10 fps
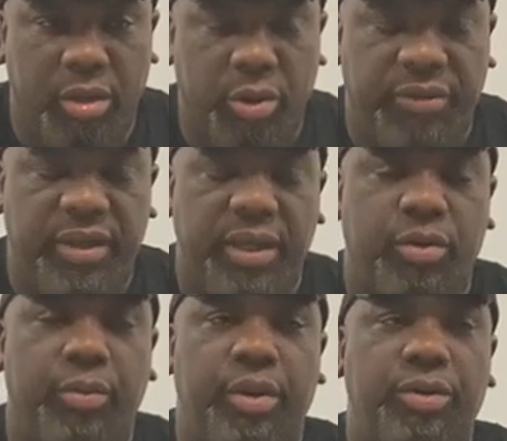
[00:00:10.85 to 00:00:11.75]

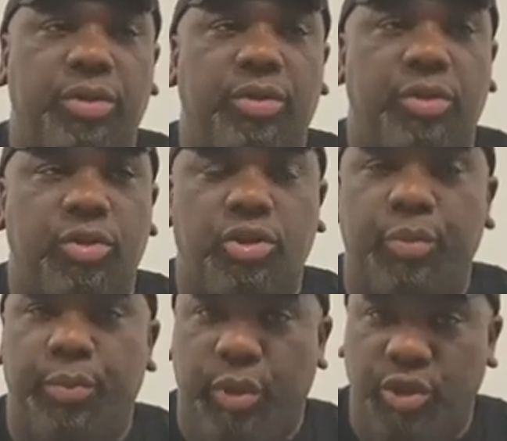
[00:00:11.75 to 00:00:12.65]
video about the job
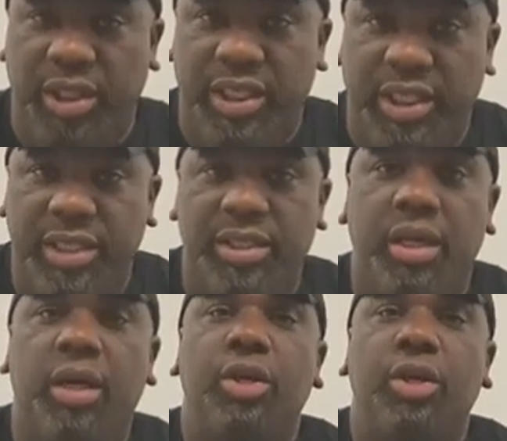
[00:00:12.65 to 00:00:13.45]
opportunities